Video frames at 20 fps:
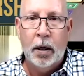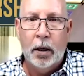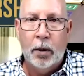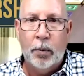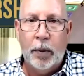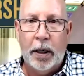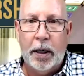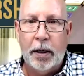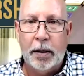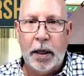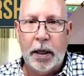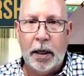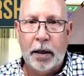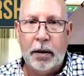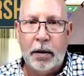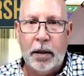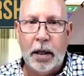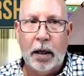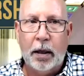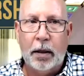Because I
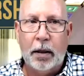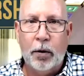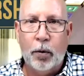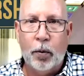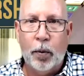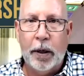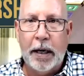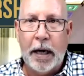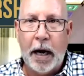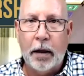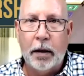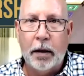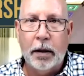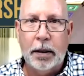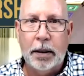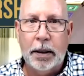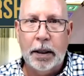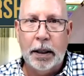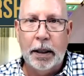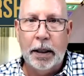think the
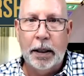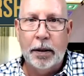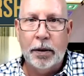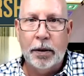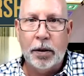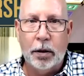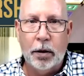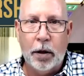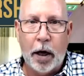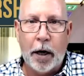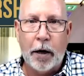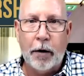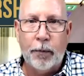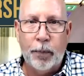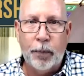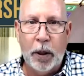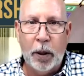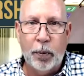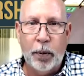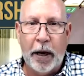reality is a lot of
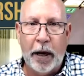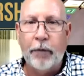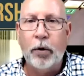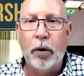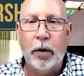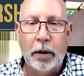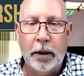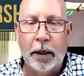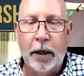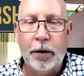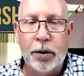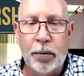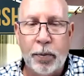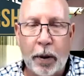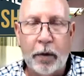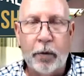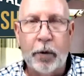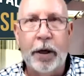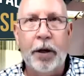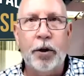people, every, here's my,
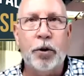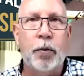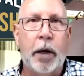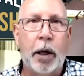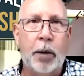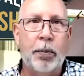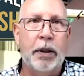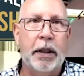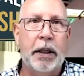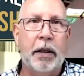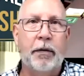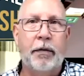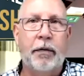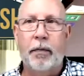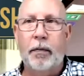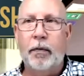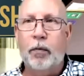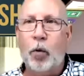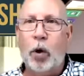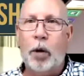here's what I believe.
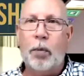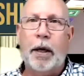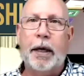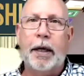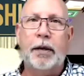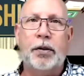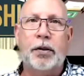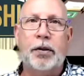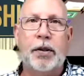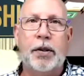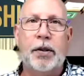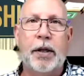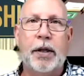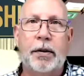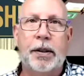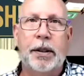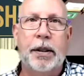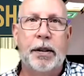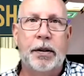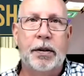One of my insights
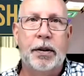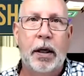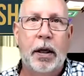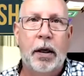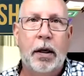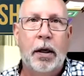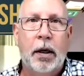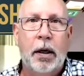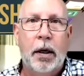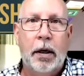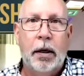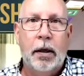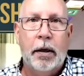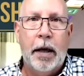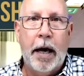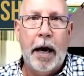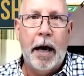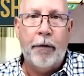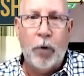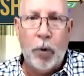is,
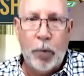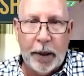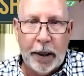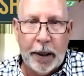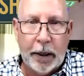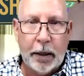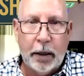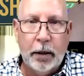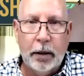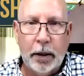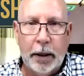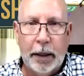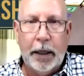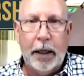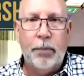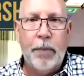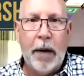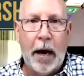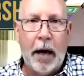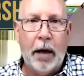everybody can lead,
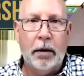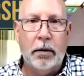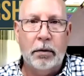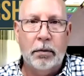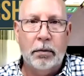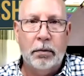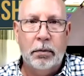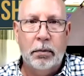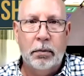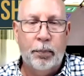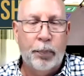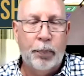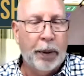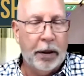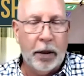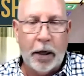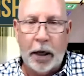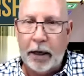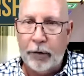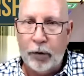Matt, but
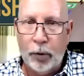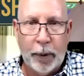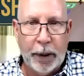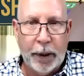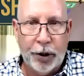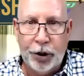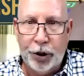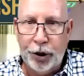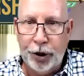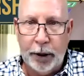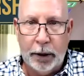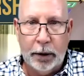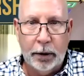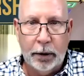not everybody should.